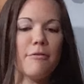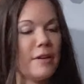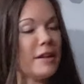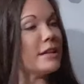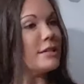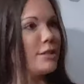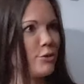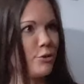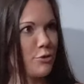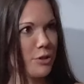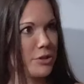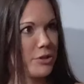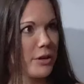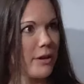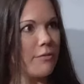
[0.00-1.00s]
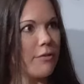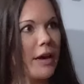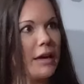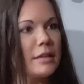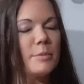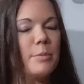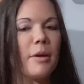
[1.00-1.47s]
fitness and nutrition
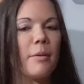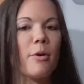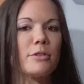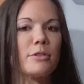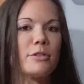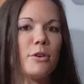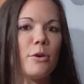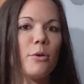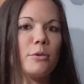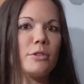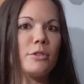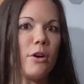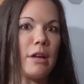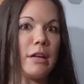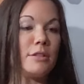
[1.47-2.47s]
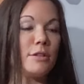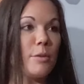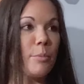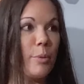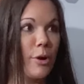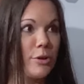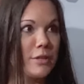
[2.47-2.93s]
advice, but I'm also talking to
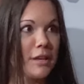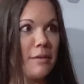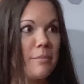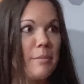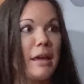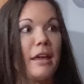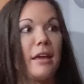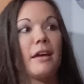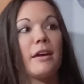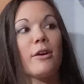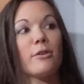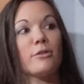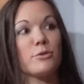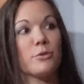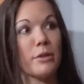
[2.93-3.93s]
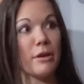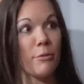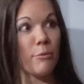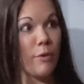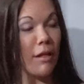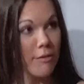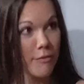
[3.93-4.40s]
the person, making it
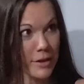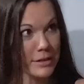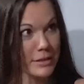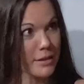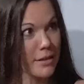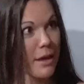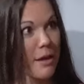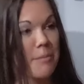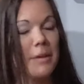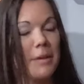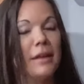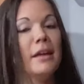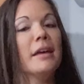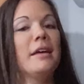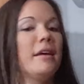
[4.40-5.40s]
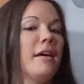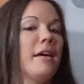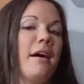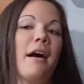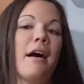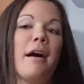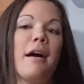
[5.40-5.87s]
culturally relevant to them
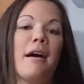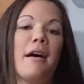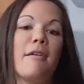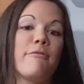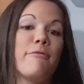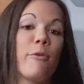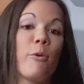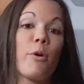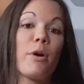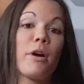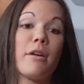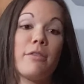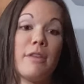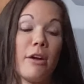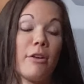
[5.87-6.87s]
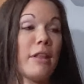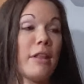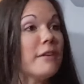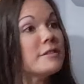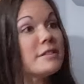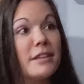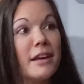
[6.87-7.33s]
for their
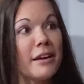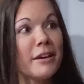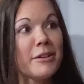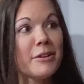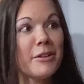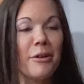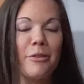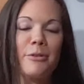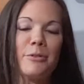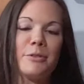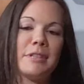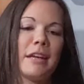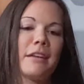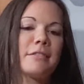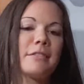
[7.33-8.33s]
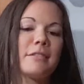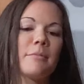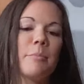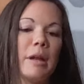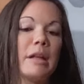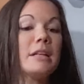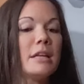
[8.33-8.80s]
lifestyle, all those
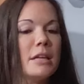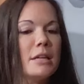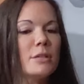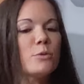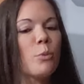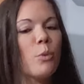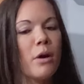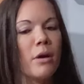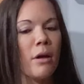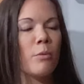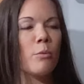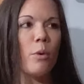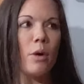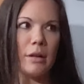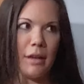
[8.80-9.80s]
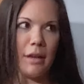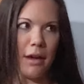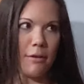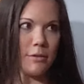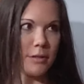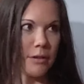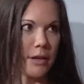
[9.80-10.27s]
things. But it is one-on-one
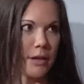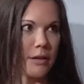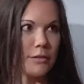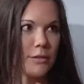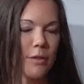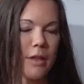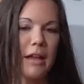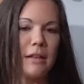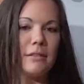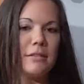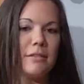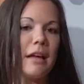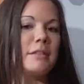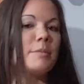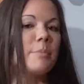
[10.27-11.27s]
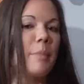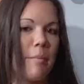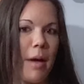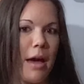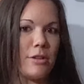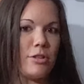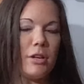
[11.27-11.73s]
counseling. So that's my
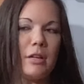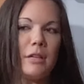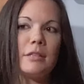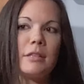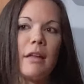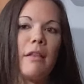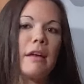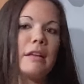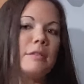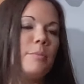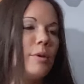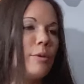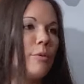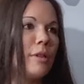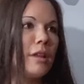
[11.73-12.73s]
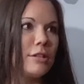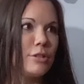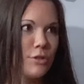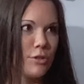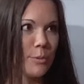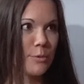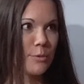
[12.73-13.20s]
passion is I like to build
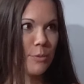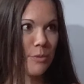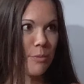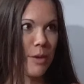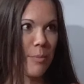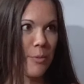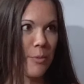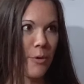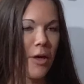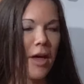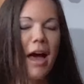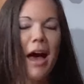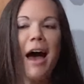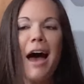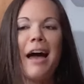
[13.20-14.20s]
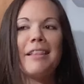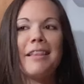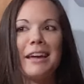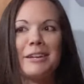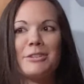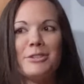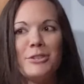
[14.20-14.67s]
relationships with people. I
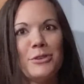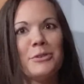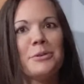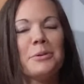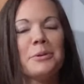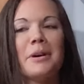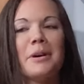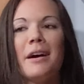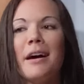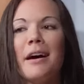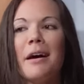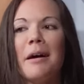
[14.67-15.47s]
like to